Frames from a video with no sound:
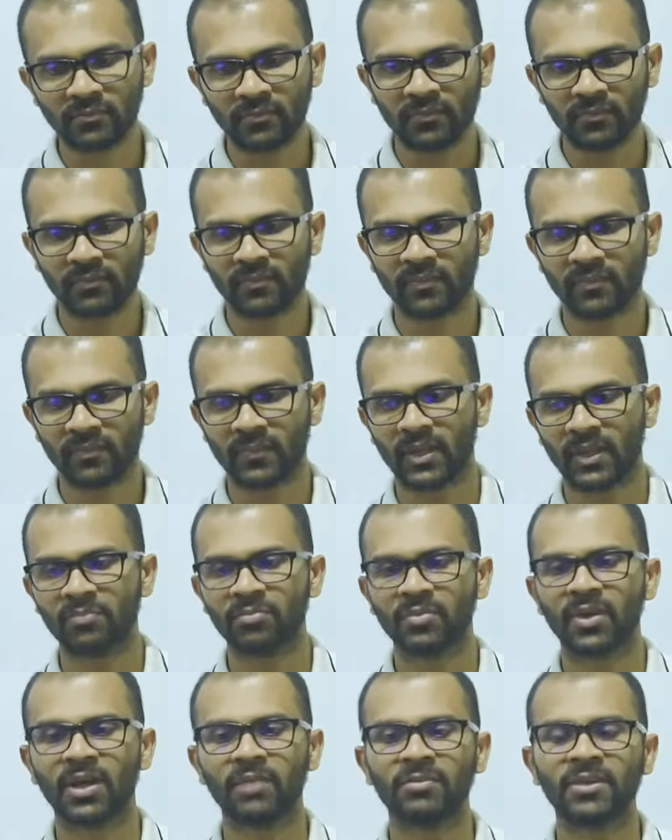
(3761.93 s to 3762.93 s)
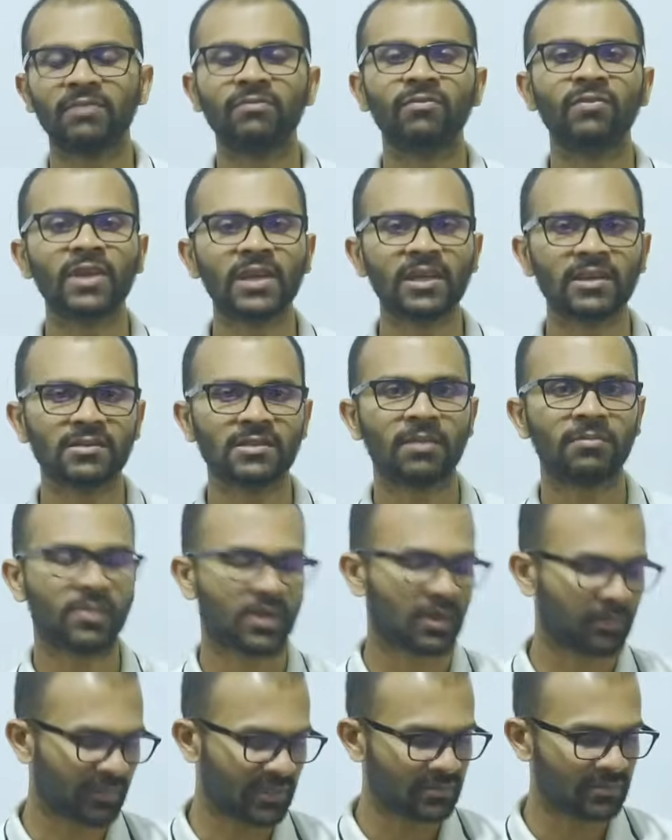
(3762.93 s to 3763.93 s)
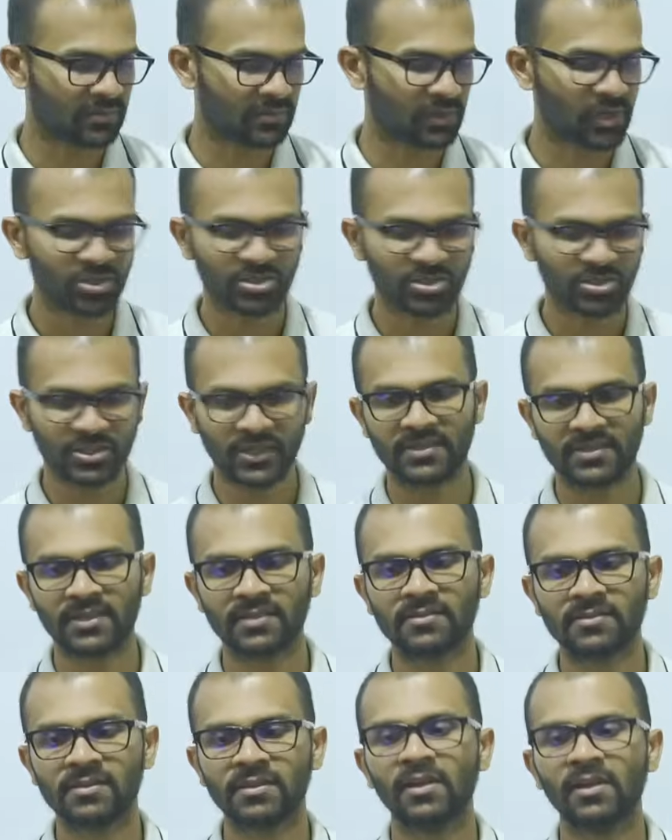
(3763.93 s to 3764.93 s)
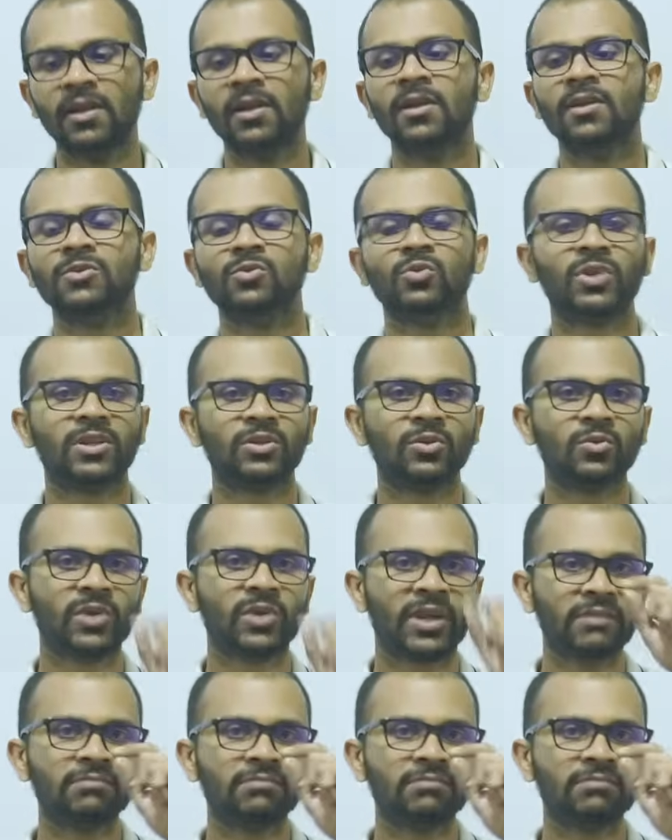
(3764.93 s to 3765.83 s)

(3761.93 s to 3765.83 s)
upcoming weeks, upcoming sessions, so that you can